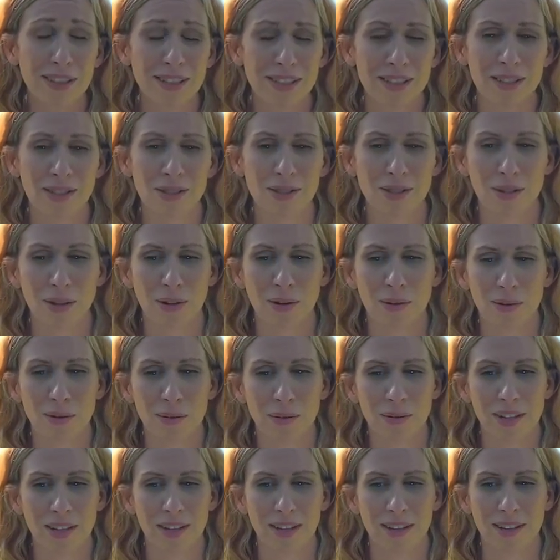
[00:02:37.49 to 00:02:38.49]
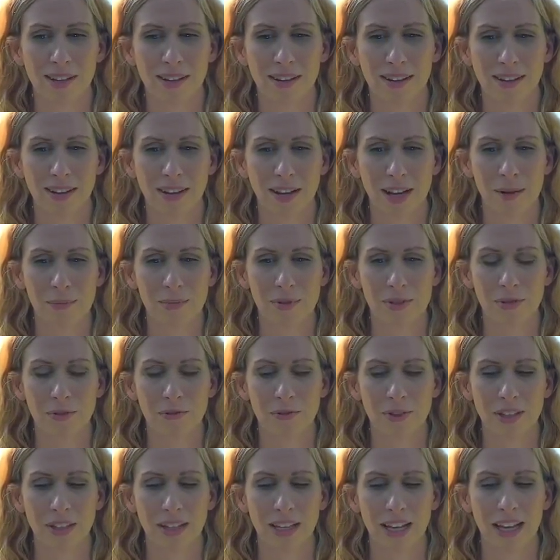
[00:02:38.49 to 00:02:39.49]
And so I'm just
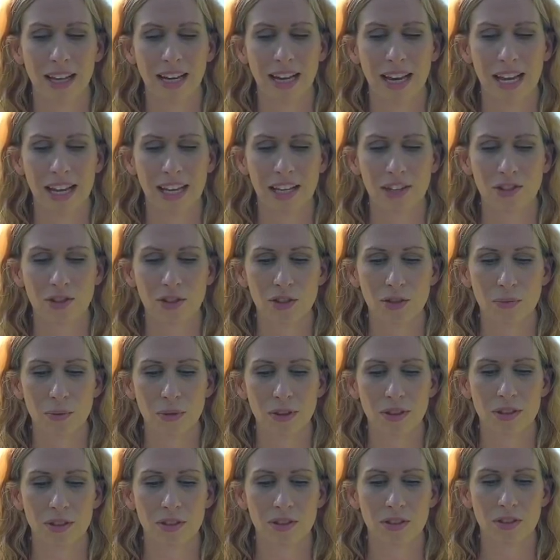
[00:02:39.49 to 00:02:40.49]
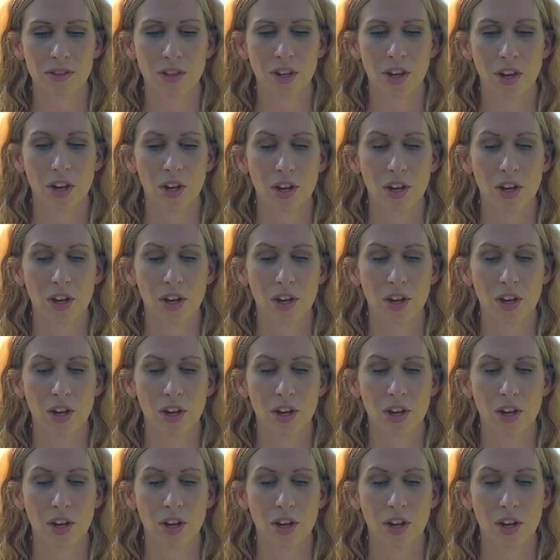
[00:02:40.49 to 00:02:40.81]
feeling kind of anxious with this